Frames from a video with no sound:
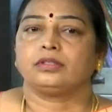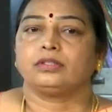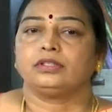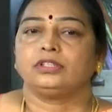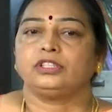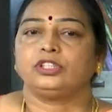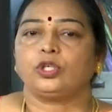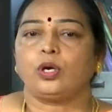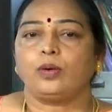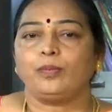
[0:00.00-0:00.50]

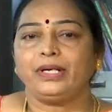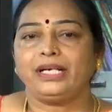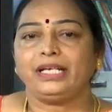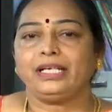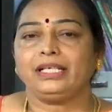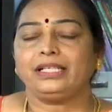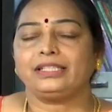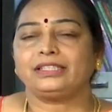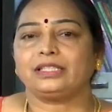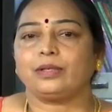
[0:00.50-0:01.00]

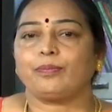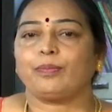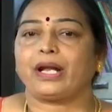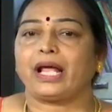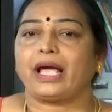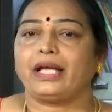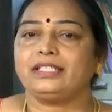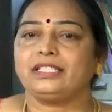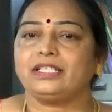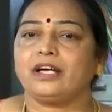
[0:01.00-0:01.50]
Geometry is a
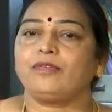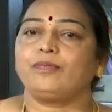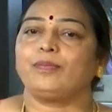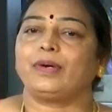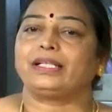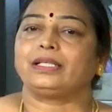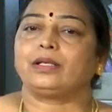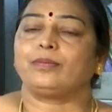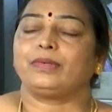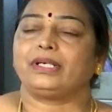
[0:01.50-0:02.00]
branch of
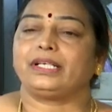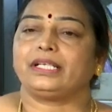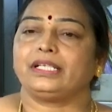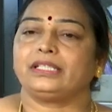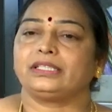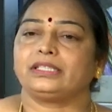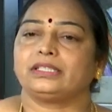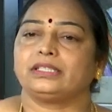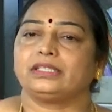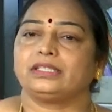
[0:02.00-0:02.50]

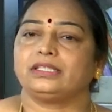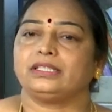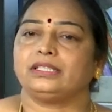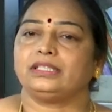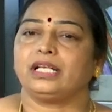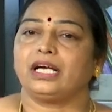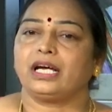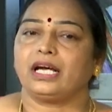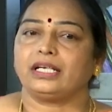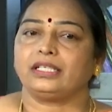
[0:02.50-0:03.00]
mathematics
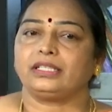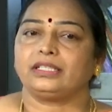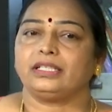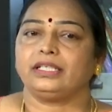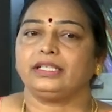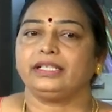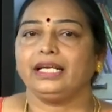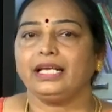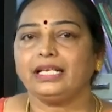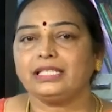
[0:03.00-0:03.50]
that
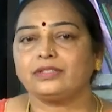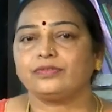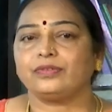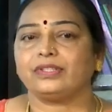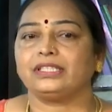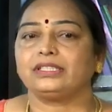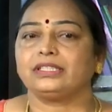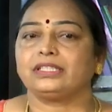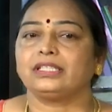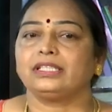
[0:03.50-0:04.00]
deals
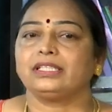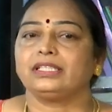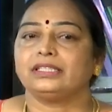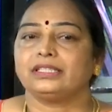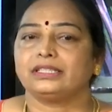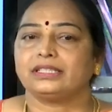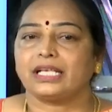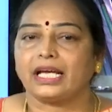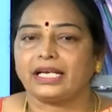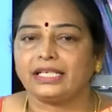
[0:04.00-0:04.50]
with
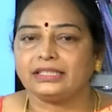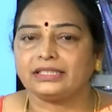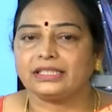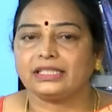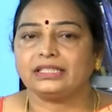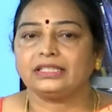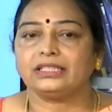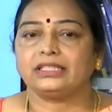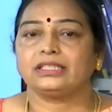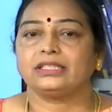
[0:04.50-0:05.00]

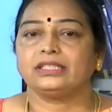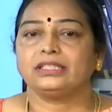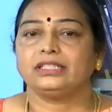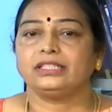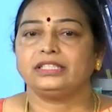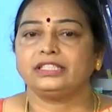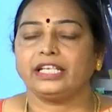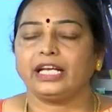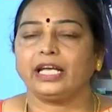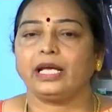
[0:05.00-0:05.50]
sizes,
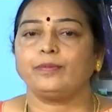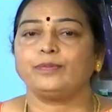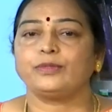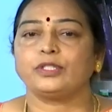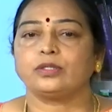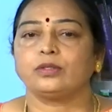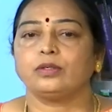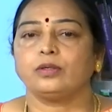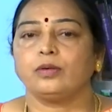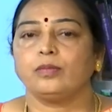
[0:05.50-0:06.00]

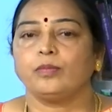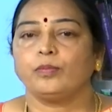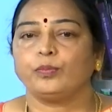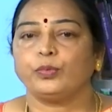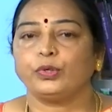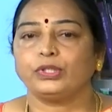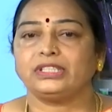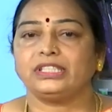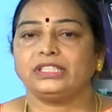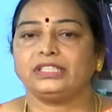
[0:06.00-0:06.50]
shapes,
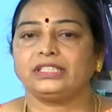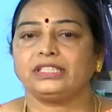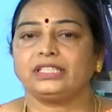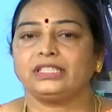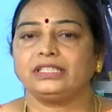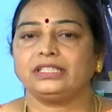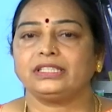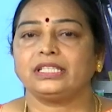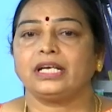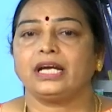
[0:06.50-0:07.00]

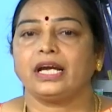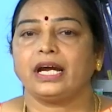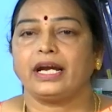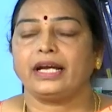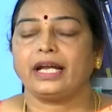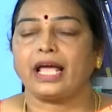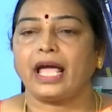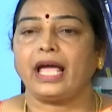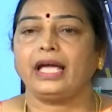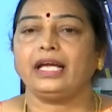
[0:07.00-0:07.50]
positions
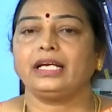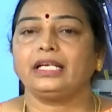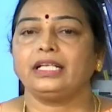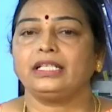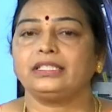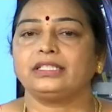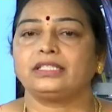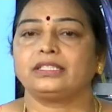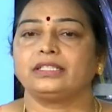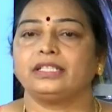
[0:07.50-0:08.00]
and
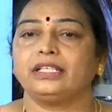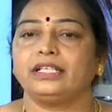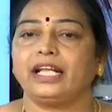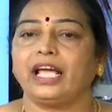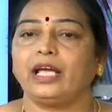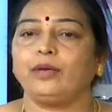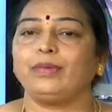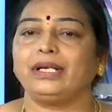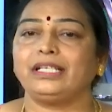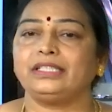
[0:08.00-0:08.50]
angles,
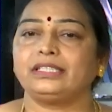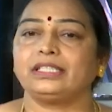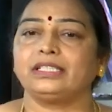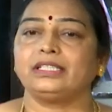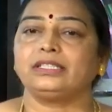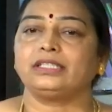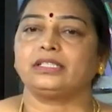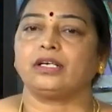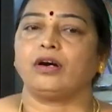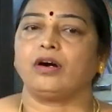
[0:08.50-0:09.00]

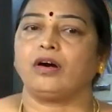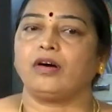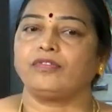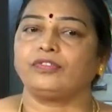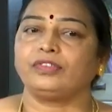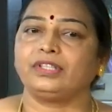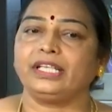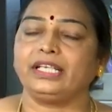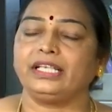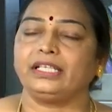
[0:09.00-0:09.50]
dimensions of
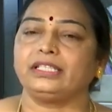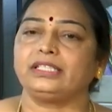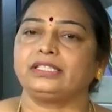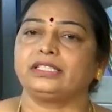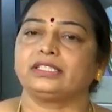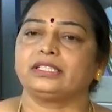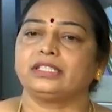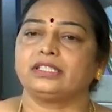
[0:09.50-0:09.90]
things.